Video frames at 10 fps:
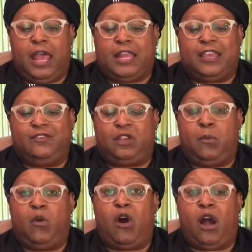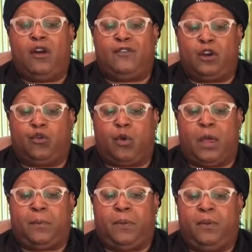And it gives it more of a
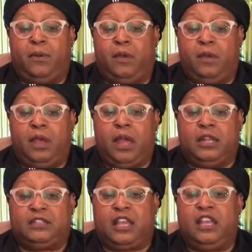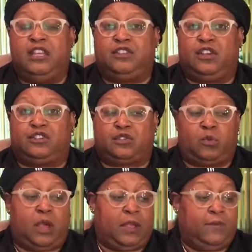grip. And it's an easier
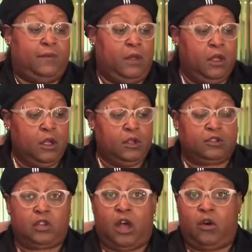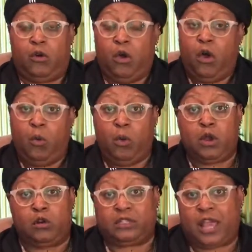swing. So, we're
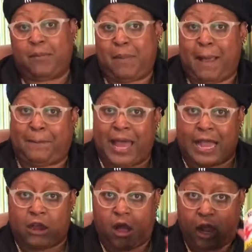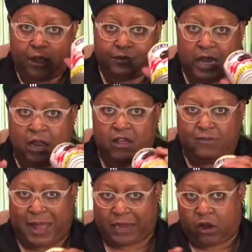going to take my black olives. I
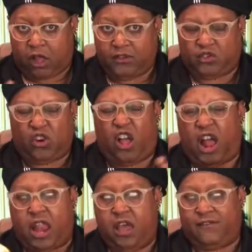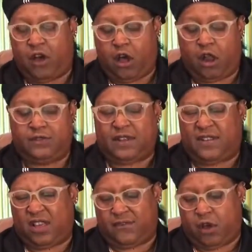love black olives, y'all. I love olives.
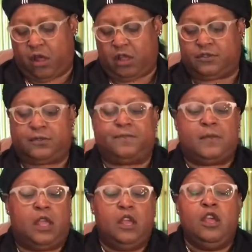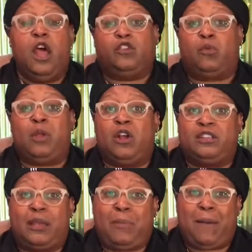I love olives. So, we're going
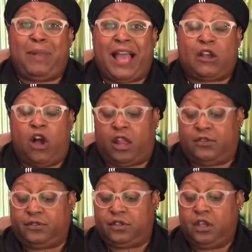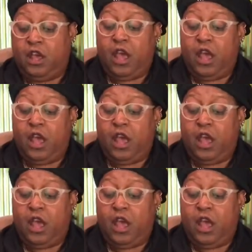to take my black olives.